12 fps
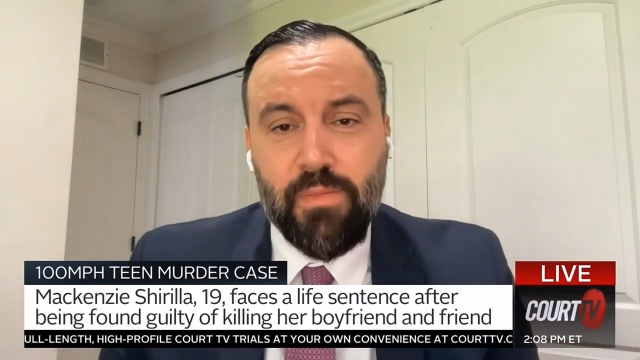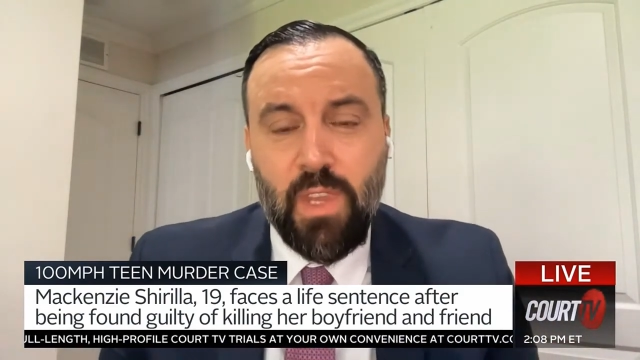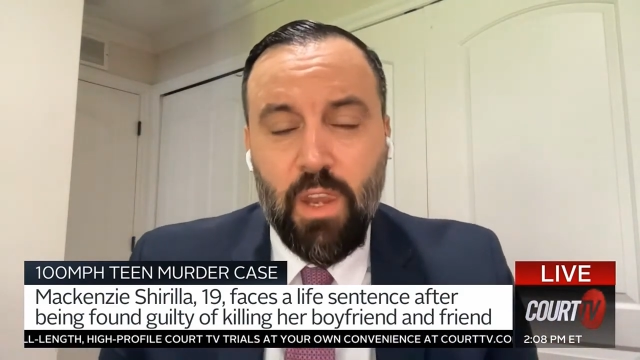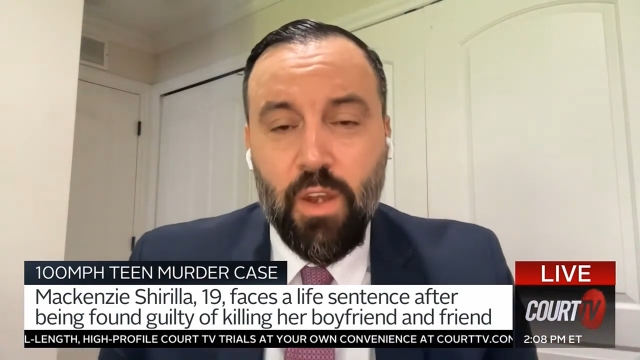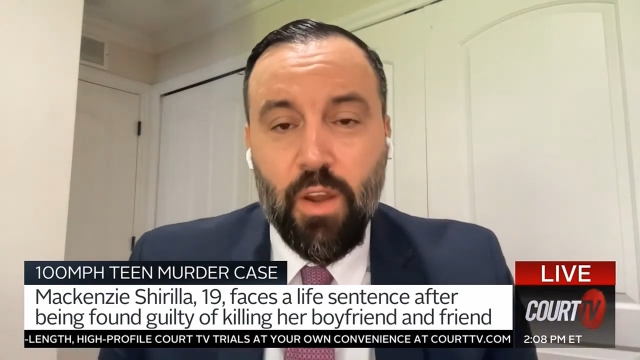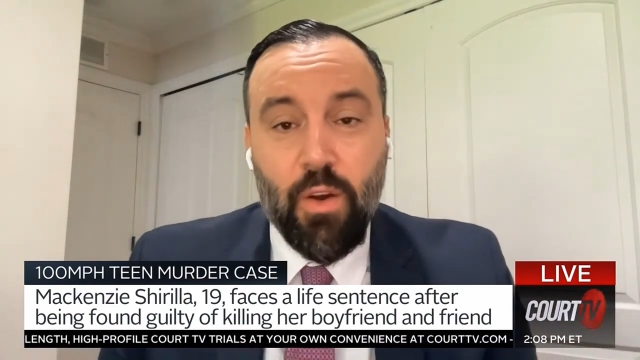
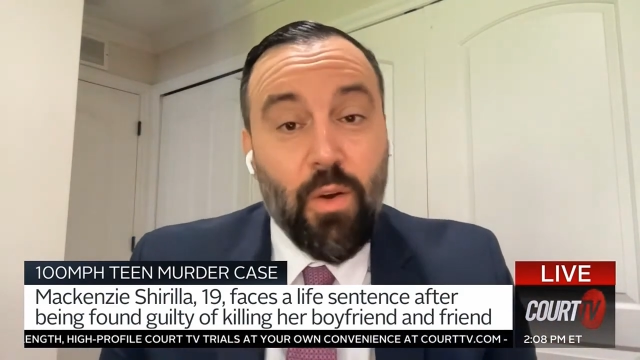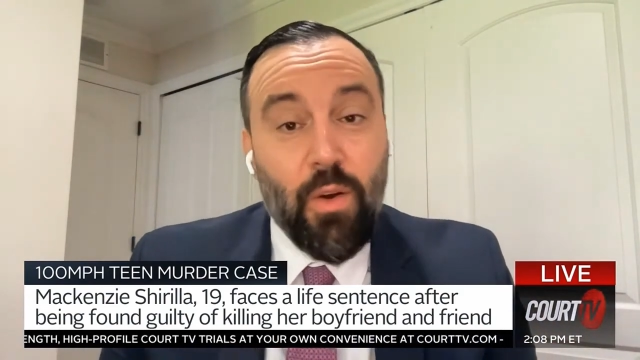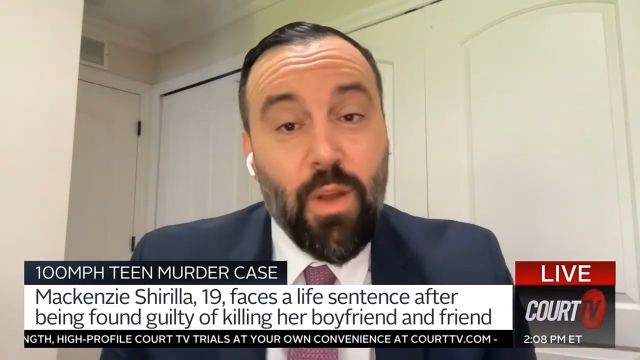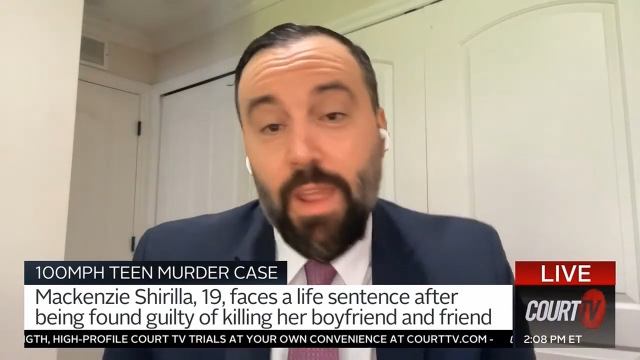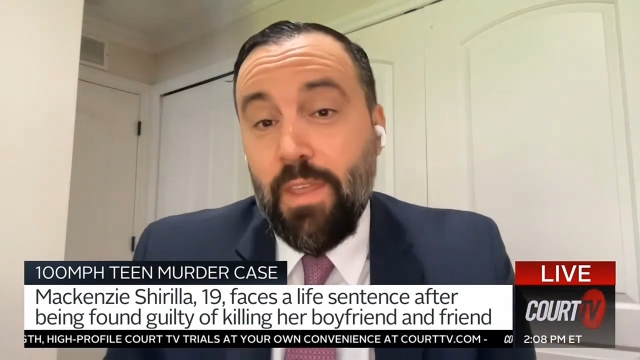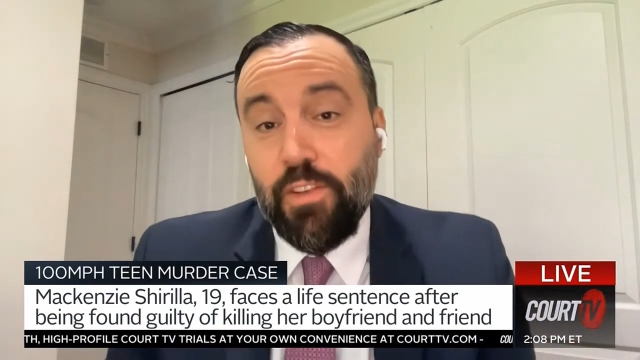you know,
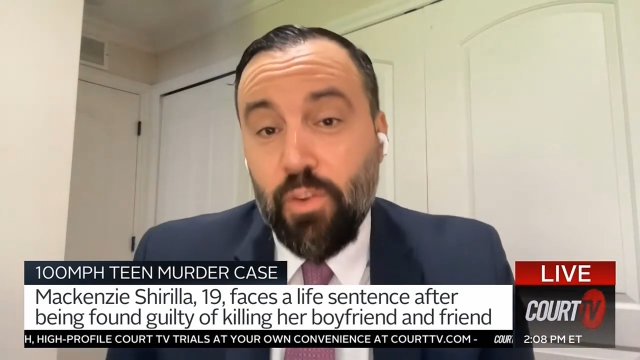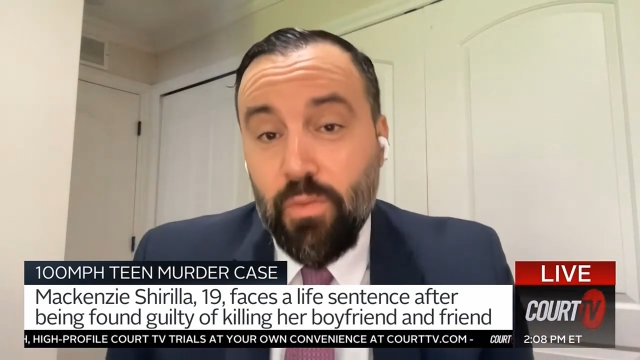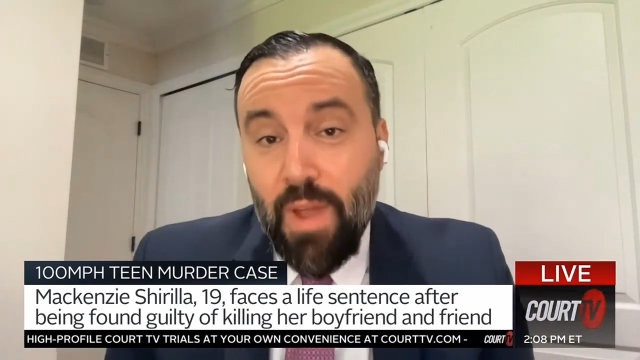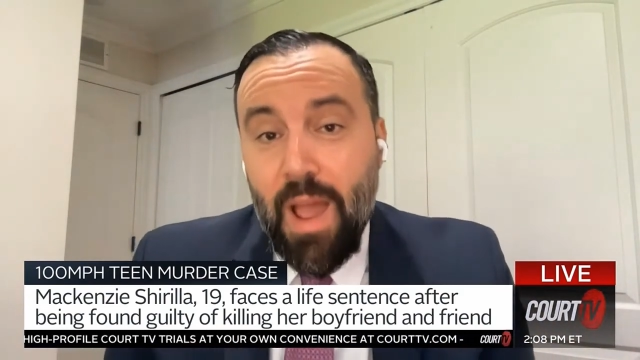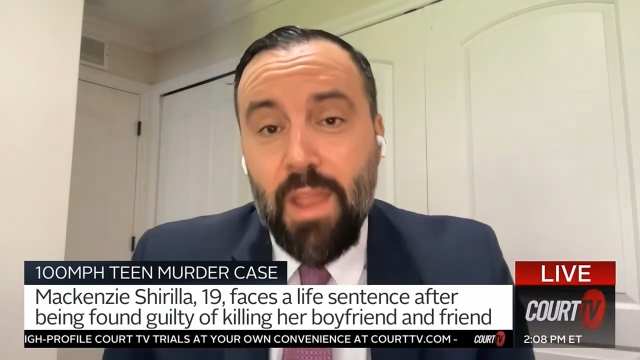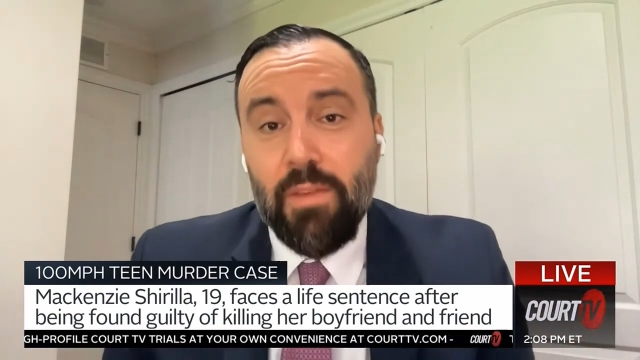and they
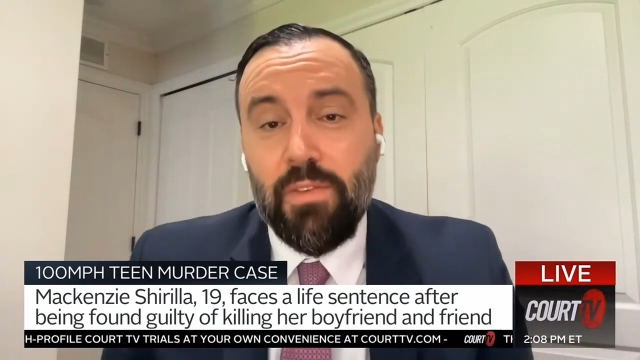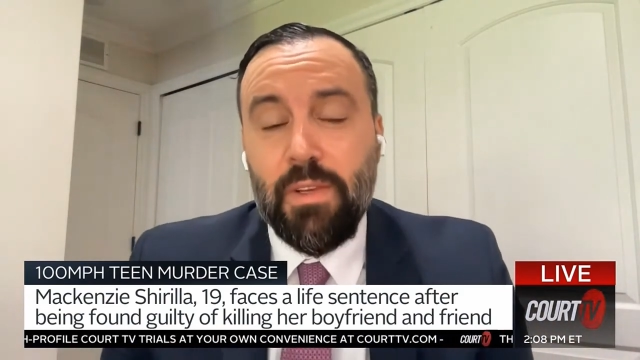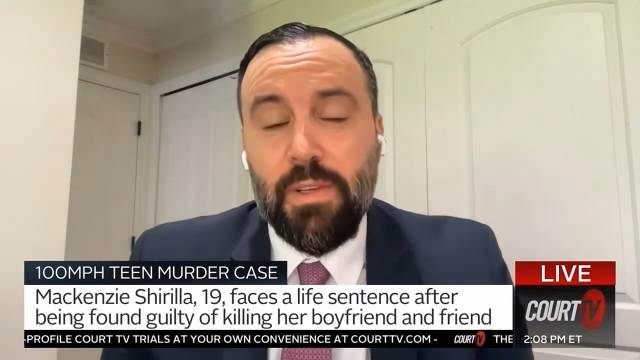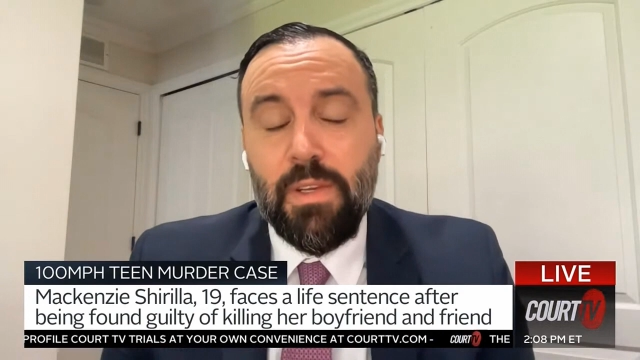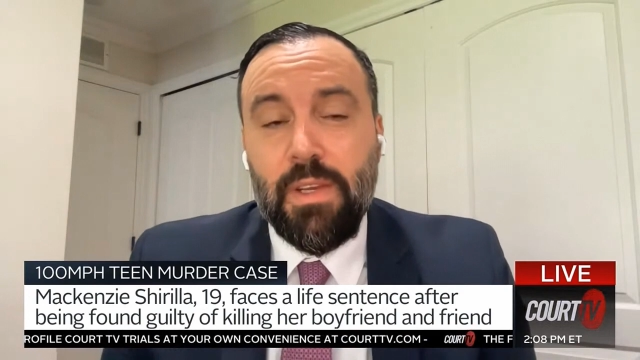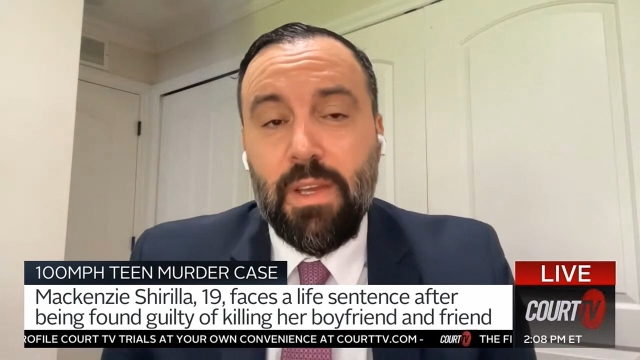survived.